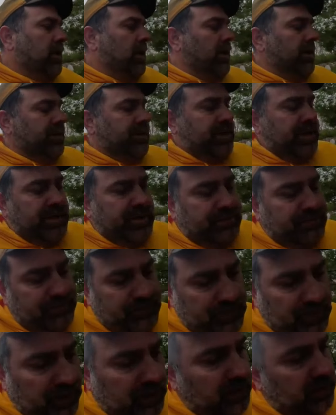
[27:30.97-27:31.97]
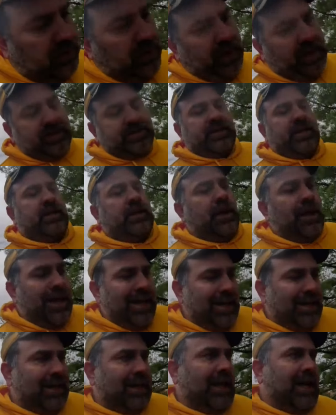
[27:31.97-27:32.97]
and just like i said
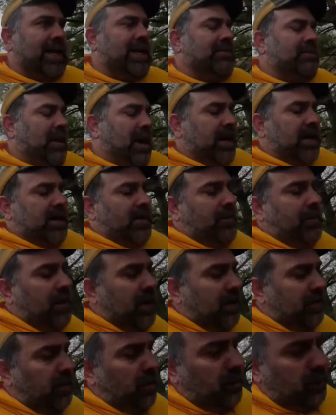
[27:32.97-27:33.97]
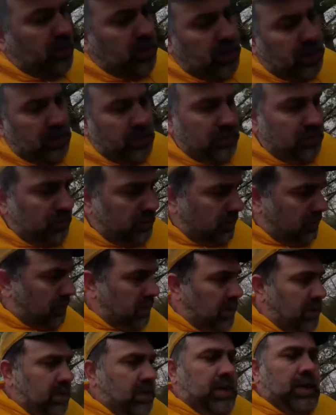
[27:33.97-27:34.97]
like-minded people who
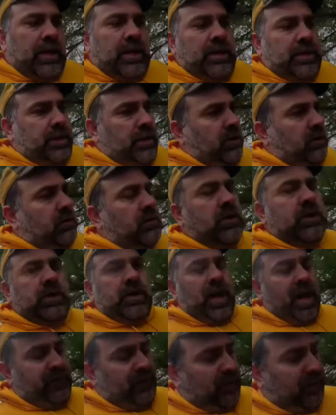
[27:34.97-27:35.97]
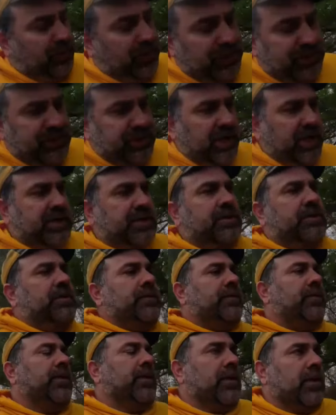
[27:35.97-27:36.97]
you know have appreciation
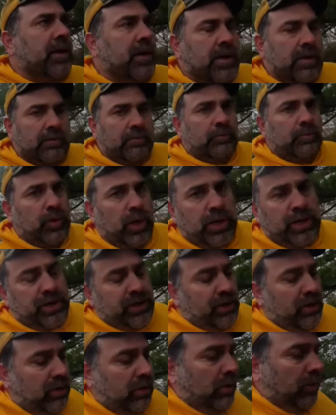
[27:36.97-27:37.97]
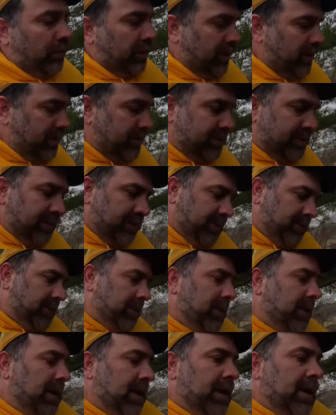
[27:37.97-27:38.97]
for the prairie gold
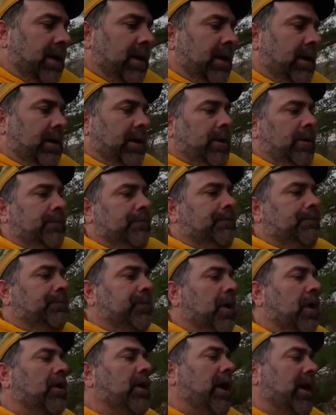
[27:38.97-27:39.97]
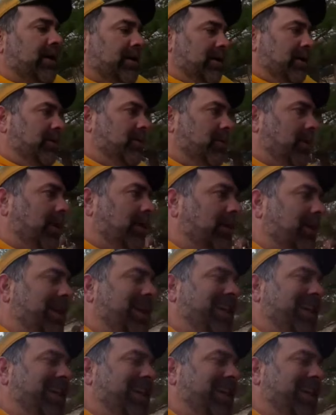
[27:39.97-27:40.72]
so um, all right well